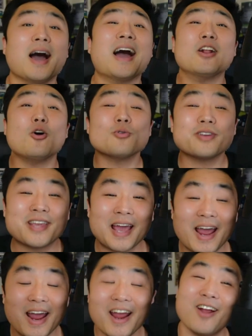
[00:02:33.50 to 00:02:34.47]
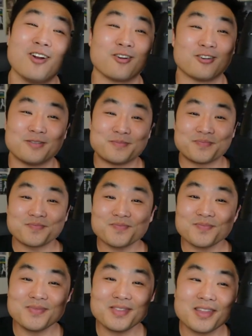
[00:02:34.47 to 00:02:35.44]
I don't care.
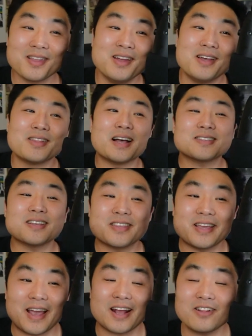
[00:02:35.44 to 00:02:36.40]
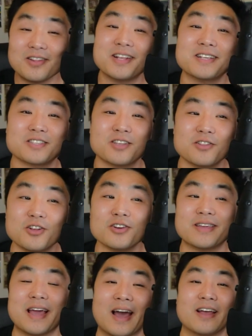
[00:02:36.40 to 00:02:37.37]
That's not the analytics to
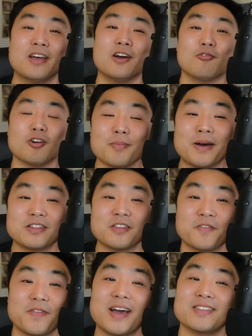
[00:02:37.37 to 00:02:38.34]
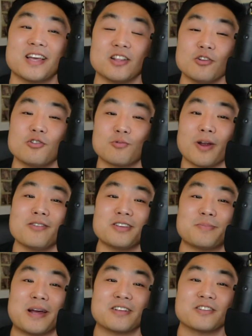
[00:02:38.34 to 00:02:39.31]
look at. What about the fact that Luke
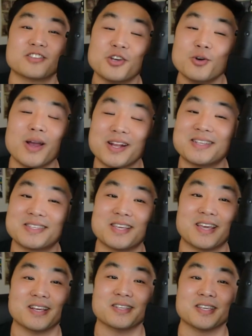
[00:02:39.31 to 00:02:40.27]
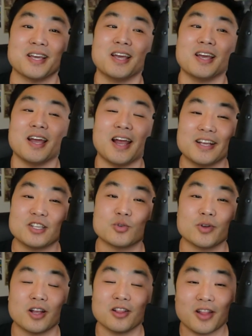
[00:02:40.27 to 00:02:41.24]
Raley's batting 286 and he's
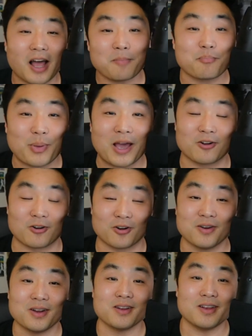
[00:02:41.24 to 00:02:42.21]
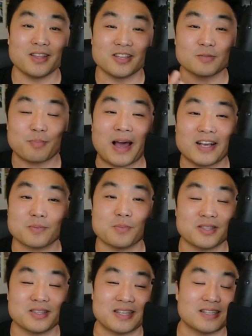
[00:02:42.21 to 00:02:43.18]
doing a lot better in this past
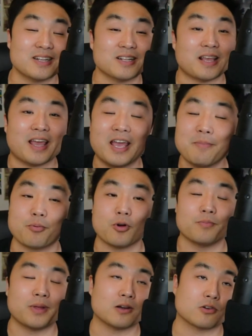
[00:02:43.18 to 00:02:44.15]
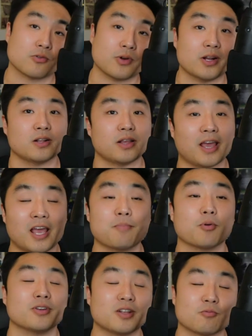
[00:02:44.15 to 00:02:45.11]
month than he did in April. But granted,
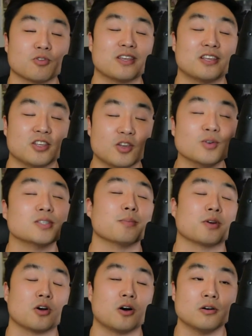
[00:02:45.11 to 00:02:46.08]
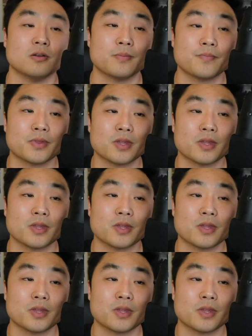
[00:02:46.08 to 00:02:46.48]
April he didn't really use him at all.